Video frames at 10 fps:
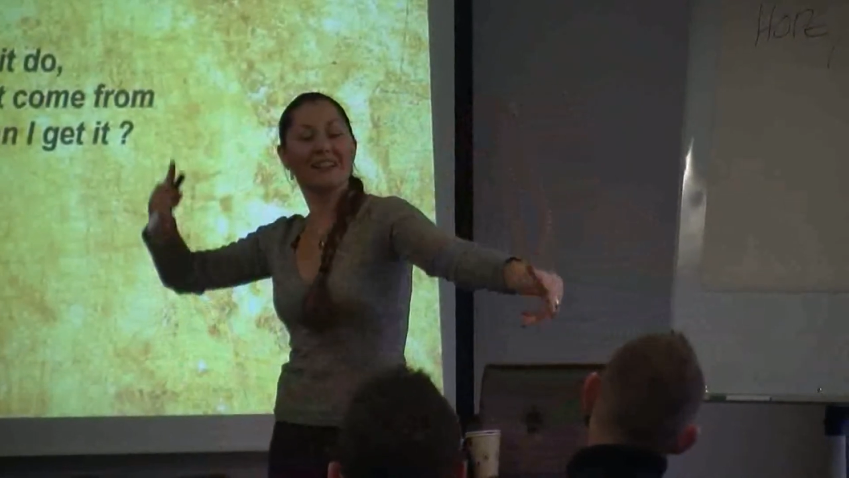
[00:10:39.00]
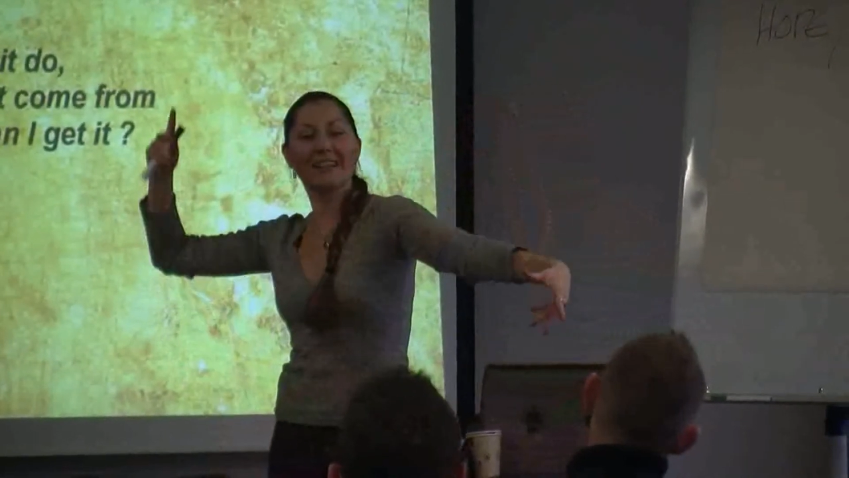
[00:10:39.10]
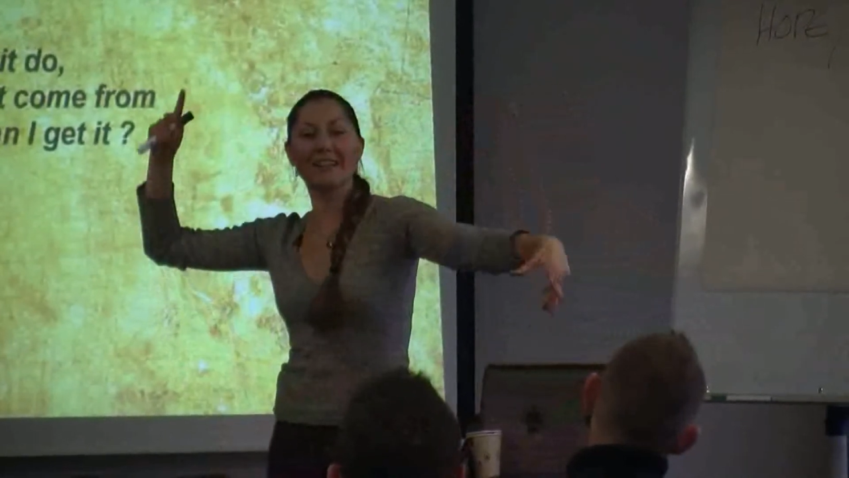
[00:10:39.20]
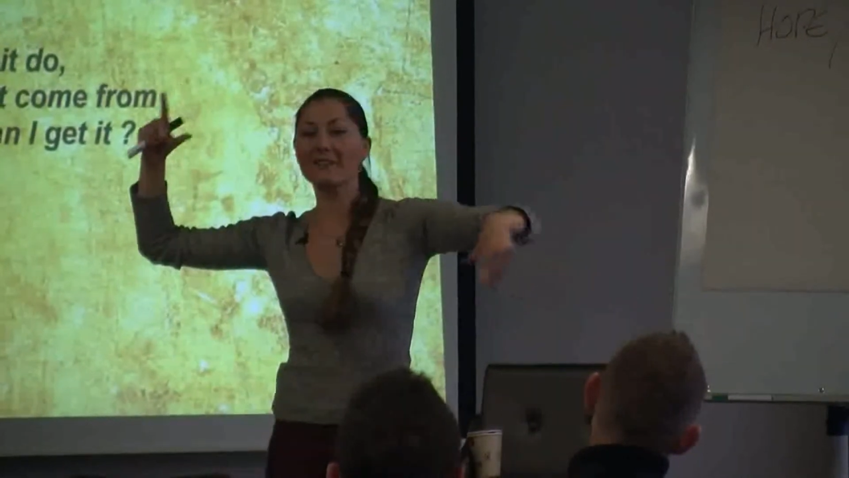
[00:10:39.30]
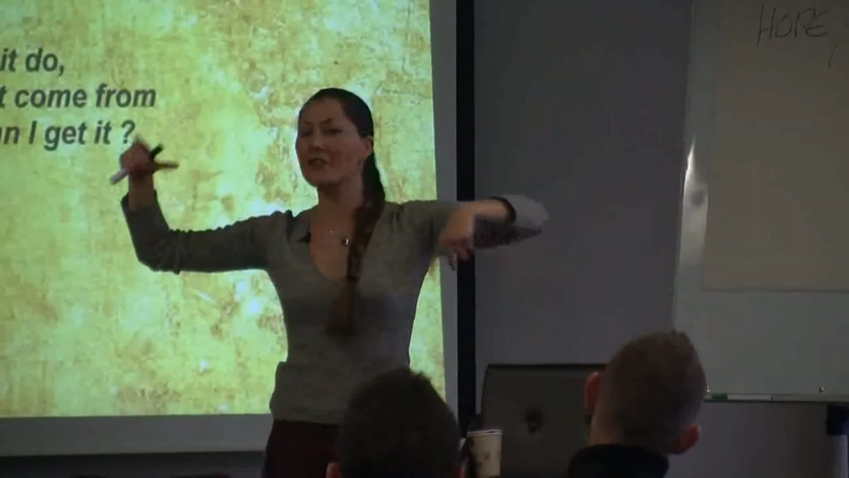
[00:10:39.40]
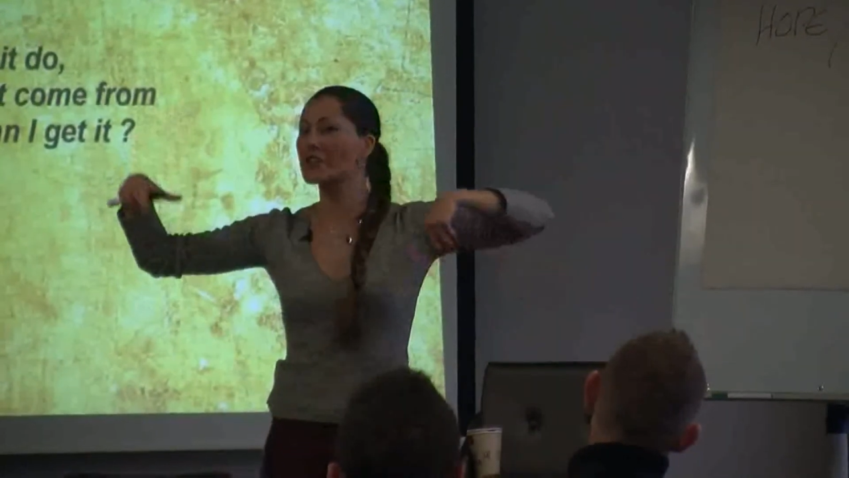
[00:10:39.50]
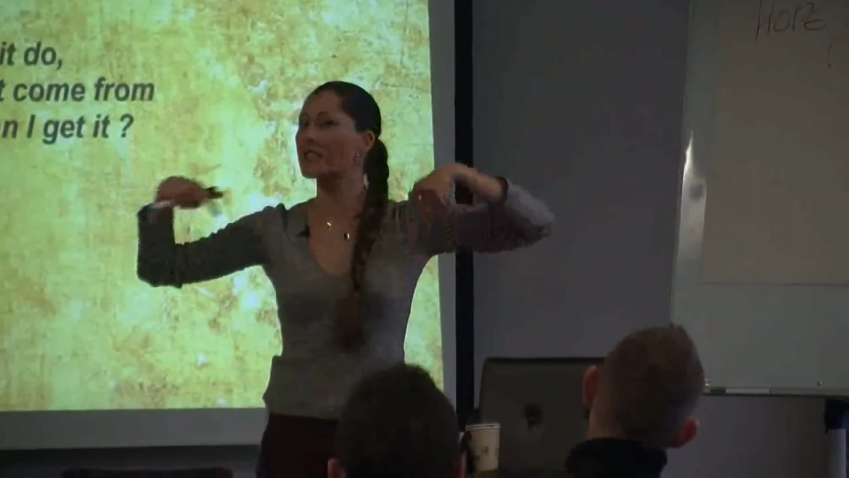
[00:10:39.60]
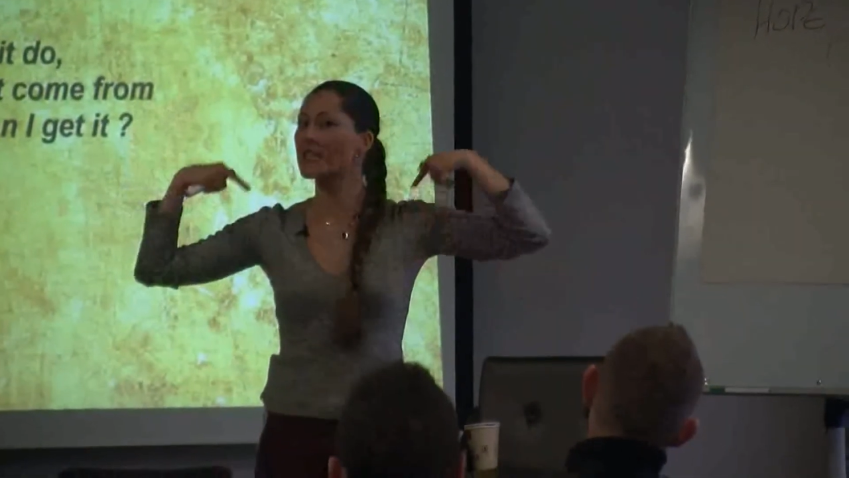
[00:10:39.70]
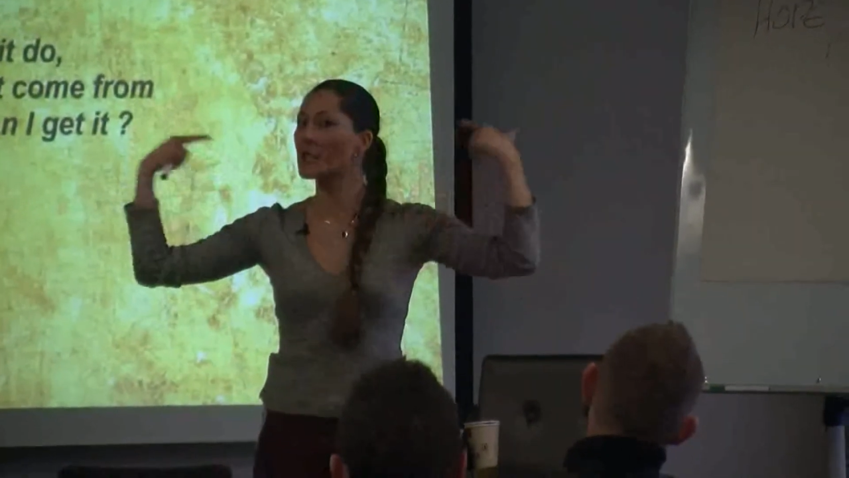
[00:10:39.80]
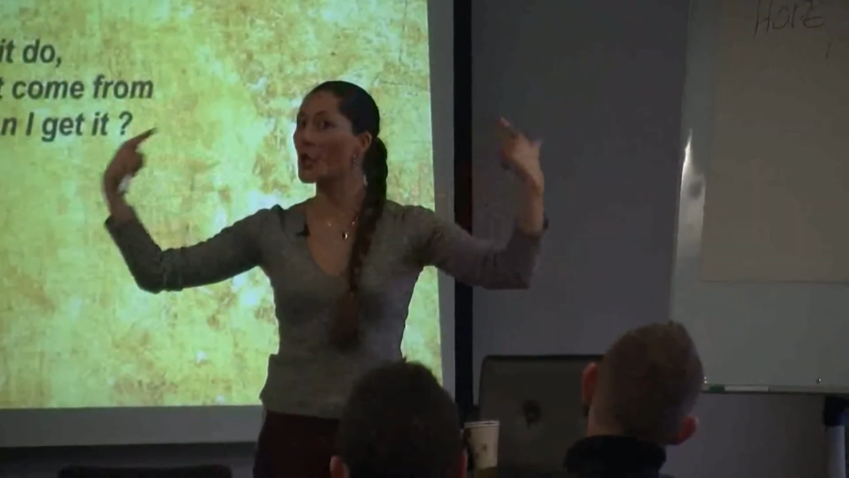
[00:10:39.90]
give us
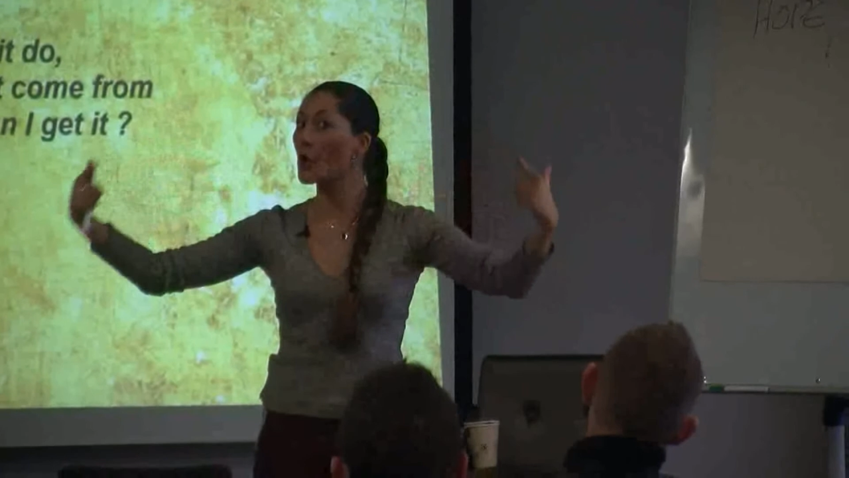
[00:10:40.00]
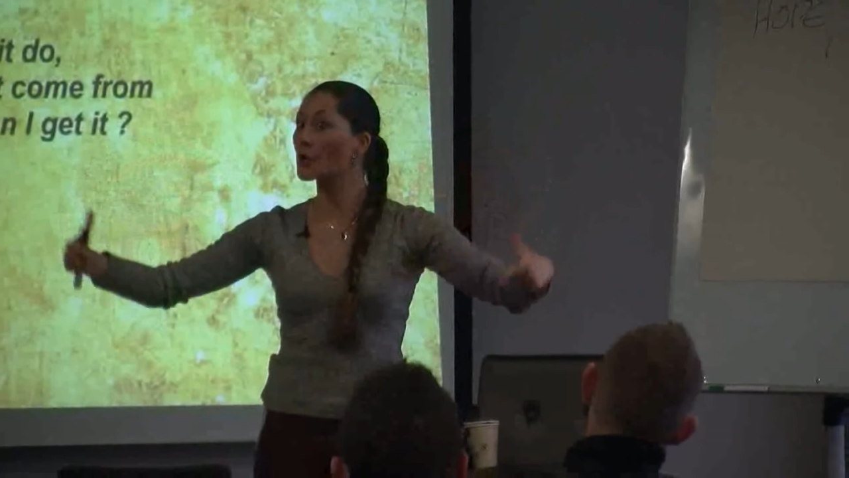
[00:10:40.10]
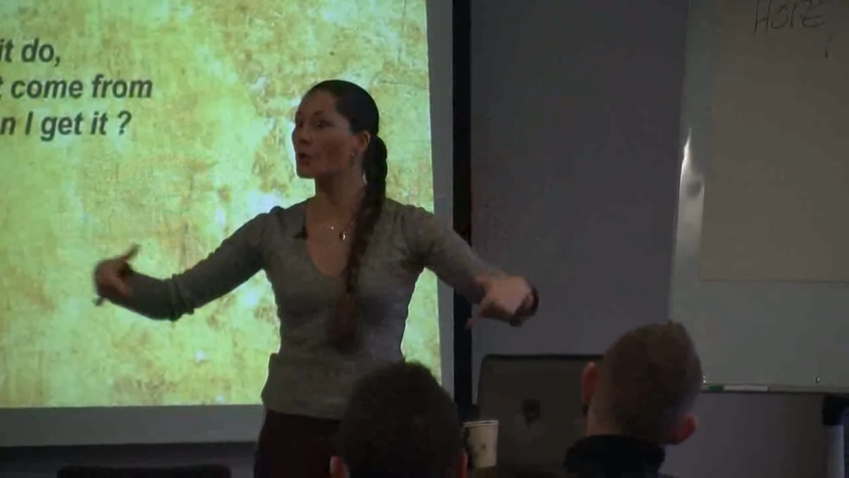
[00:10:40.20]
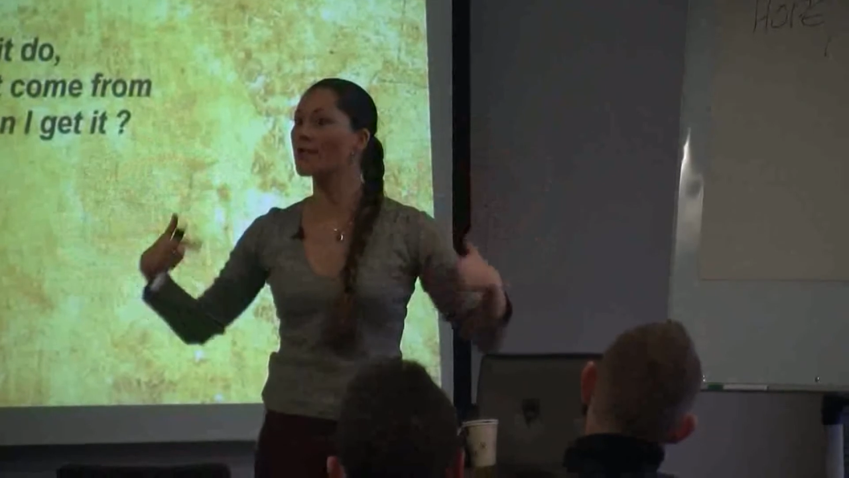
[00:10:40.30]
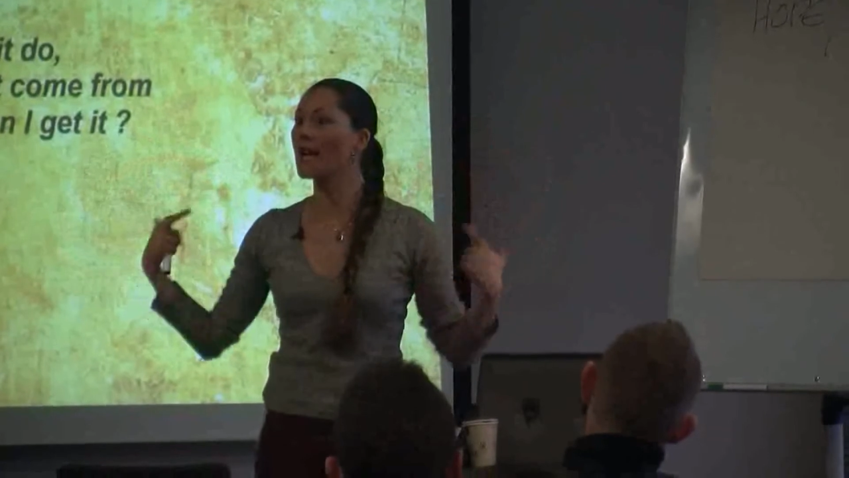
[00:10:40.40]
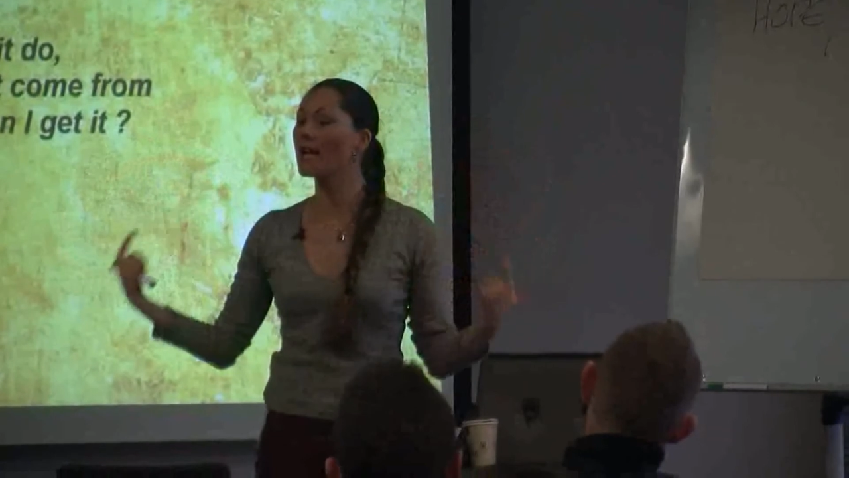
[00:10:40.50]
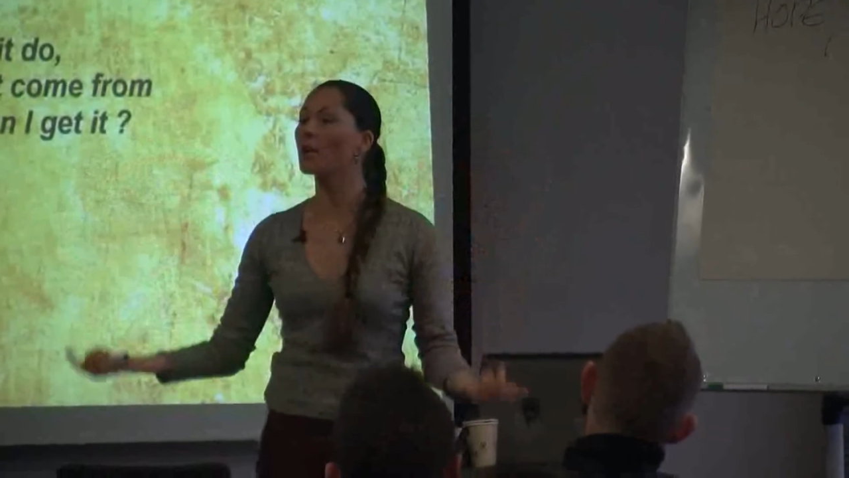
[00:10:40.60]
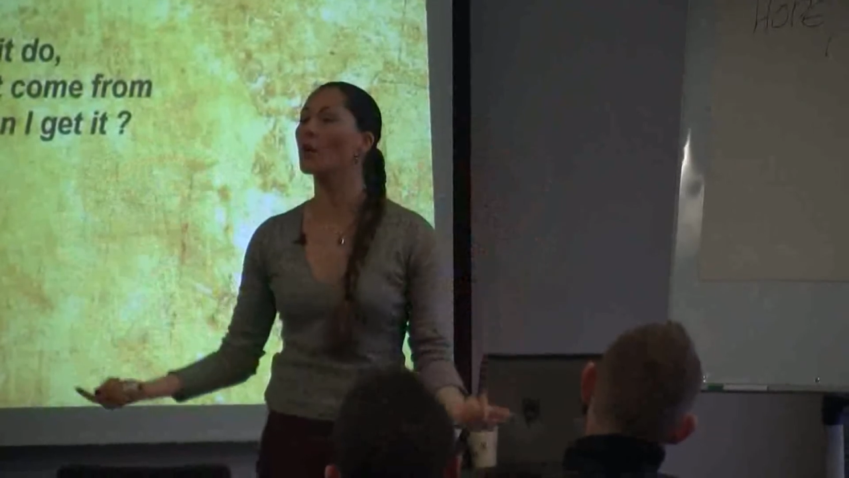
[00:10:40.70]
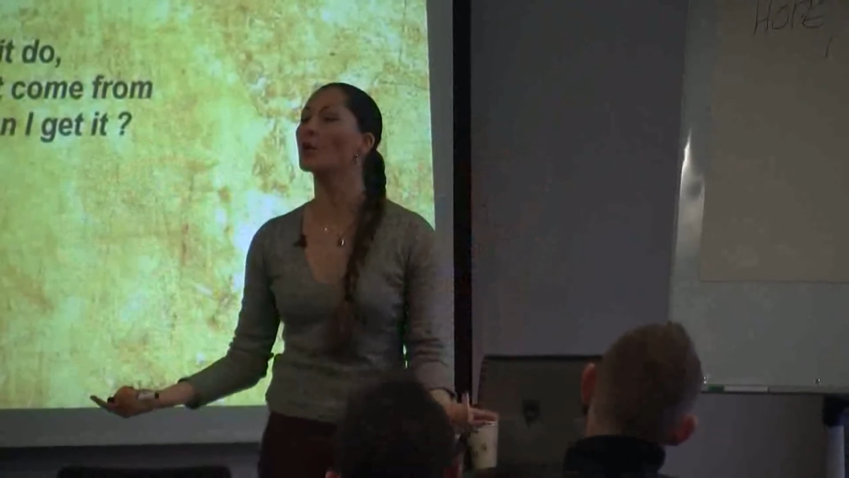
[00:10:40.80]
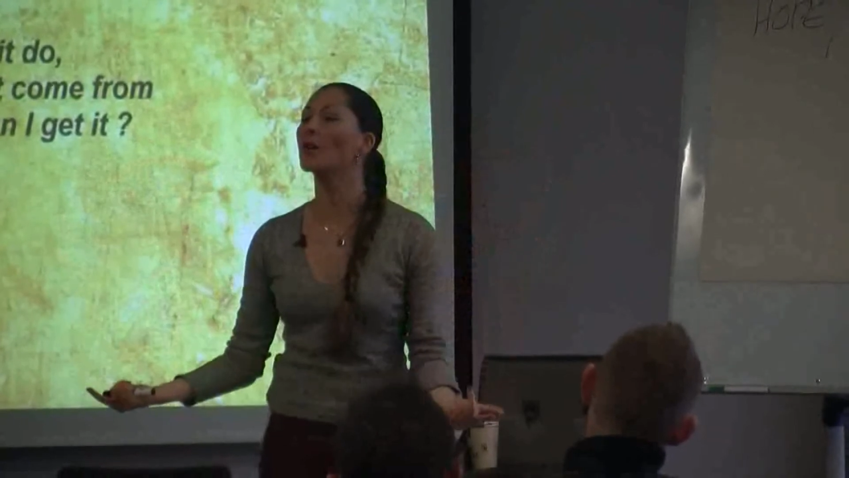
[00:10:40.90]
the internal
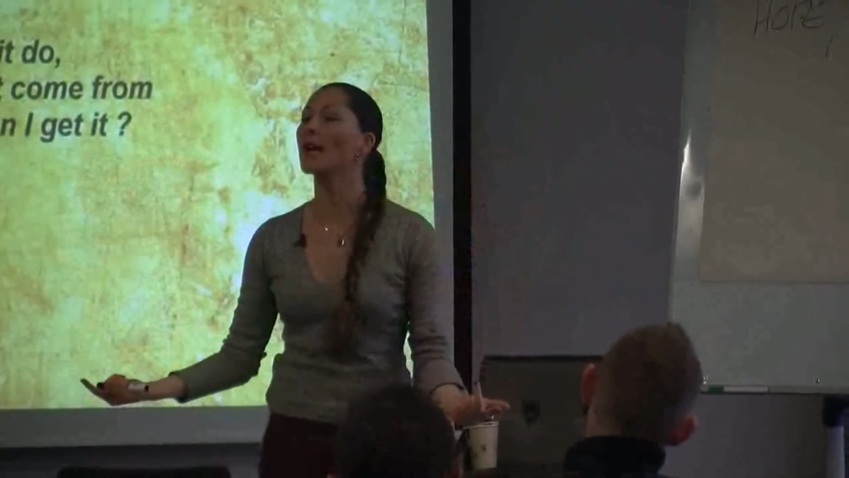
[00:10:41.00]
dialogue,